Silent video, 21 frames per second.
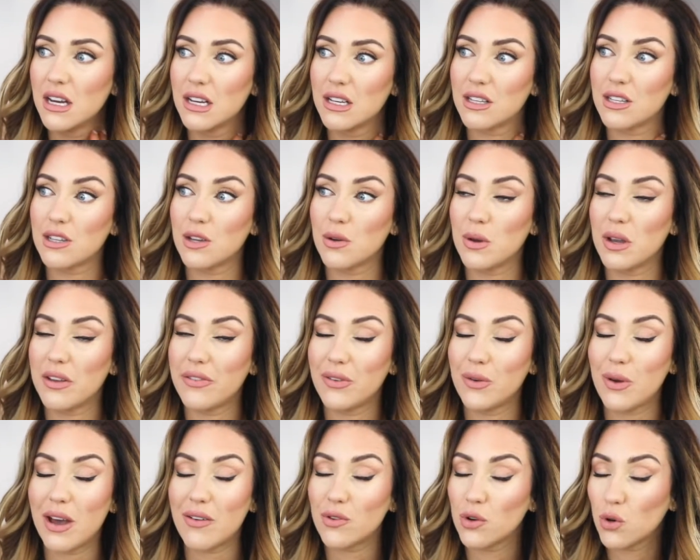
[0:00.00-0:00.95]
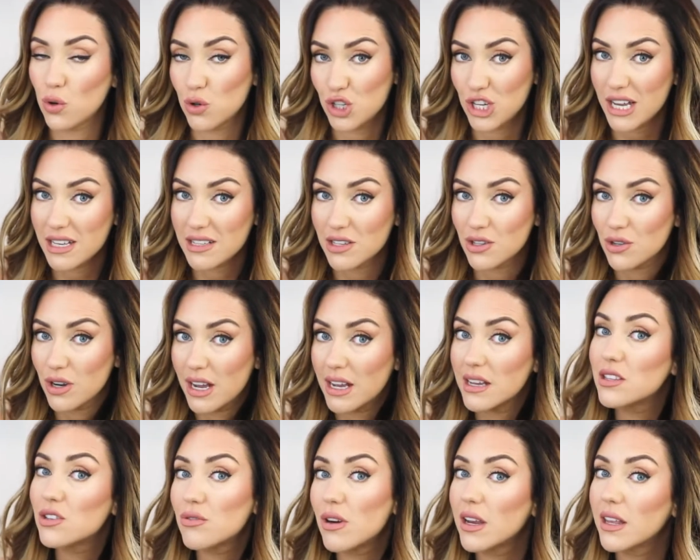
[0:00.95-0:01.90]
So if you have a courgette in your
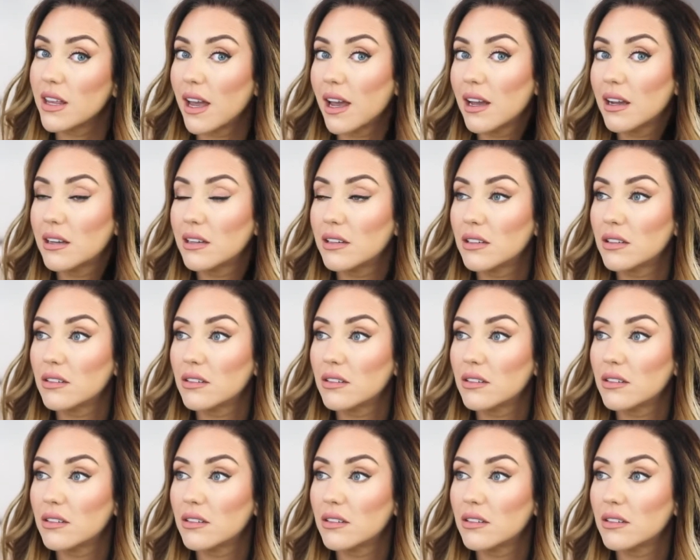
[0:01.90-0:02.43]
house right now,